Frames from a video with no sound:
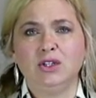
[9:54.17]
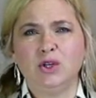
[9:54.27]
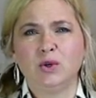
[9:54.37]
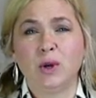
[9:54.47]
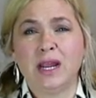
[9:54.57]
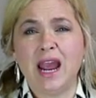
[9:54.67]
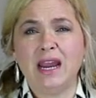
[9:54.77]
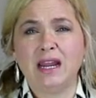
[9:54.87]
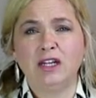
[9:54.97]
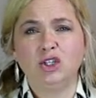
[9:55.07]
to
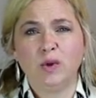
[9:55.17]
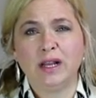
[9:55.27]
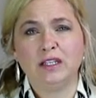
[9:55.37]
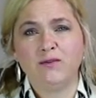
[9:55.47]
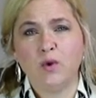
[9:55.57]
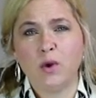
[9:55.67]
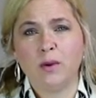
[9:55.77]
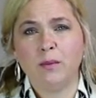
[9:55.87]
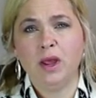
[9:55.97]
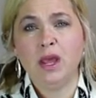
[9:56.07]
create and
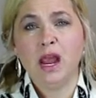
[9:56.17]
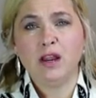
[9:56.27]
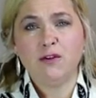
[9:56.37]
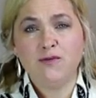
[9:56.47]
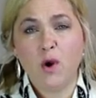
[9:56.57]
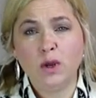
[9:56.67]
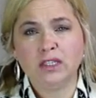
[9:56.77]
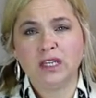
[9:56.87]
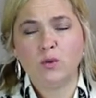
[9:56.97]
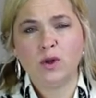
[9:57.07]
transform and to
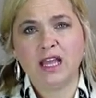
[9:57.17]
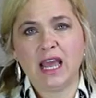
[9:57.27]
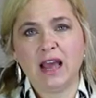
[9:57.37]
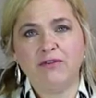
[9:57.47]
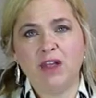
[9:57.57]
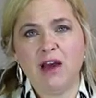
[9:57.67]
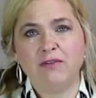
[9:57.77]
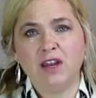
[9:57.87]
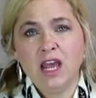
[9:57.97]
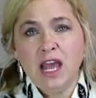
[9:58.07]
focus on what they have
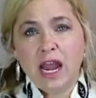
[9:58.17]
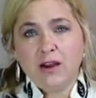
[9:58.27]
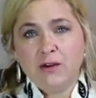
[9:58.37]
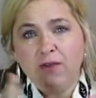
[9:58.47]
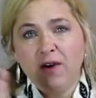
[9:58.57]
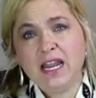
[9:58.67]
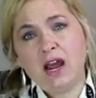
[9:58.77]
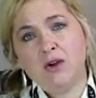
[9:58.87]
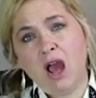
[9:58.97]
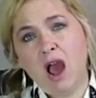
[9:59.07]
left. and to find
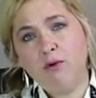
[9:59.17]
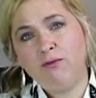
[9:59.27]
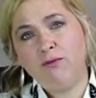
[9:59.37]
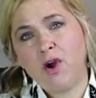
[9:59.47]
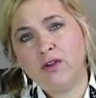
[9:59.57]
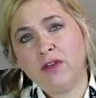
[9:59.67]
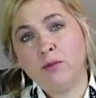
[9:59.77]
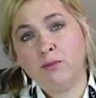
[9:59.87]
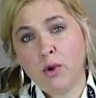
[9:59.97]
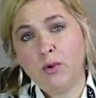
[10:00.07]
out how far
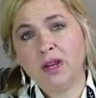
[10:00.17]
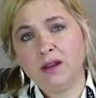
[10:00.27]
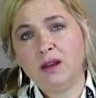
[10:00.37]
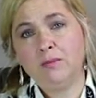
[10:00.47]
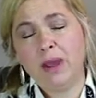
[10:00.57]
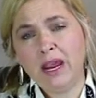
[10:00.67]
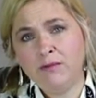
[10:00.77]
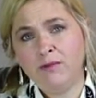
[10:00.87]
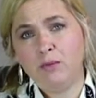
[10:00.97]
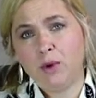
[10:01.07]
their broken and
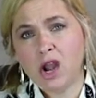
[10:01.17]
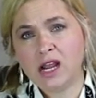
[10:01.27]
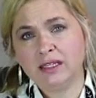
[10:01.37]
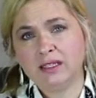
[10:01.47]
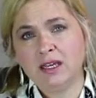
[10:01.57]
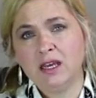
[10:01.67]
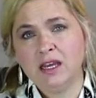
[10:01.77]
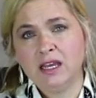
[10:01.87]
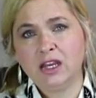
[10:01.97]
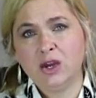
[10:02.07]
painful bodies
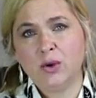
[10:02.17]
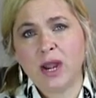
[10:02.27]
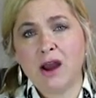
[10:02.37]
can go